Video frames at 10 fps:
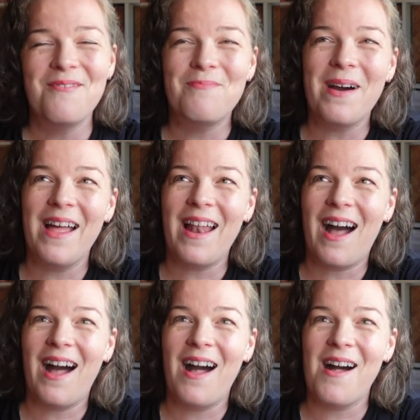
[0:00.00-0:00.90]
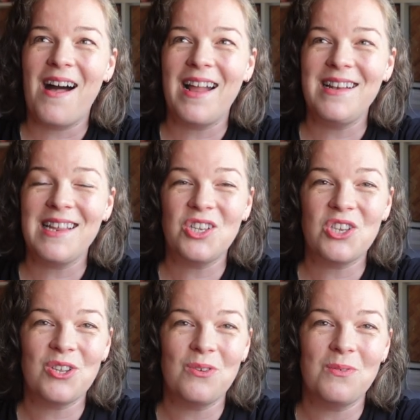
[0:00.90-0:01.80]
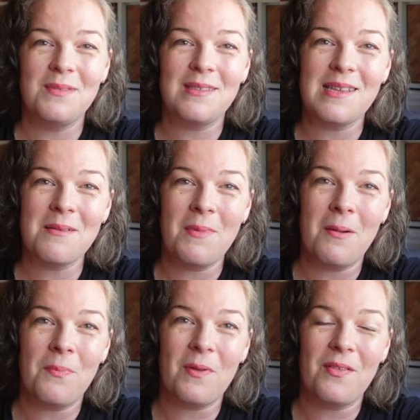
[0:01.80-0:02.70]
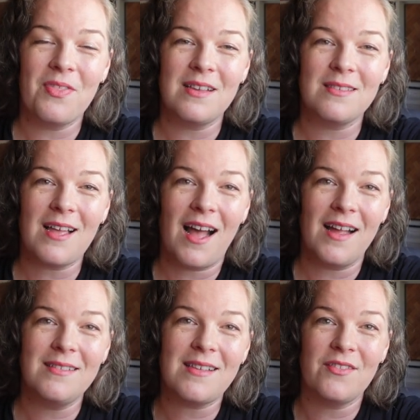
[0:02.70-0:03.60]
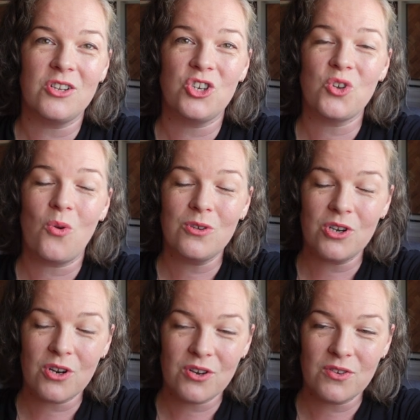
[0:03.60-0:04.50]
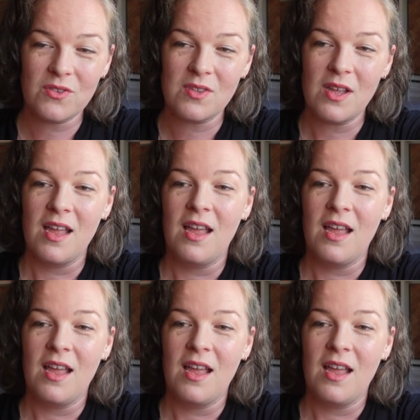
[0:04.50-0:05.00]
But I need to seam up the sides and the shoulders.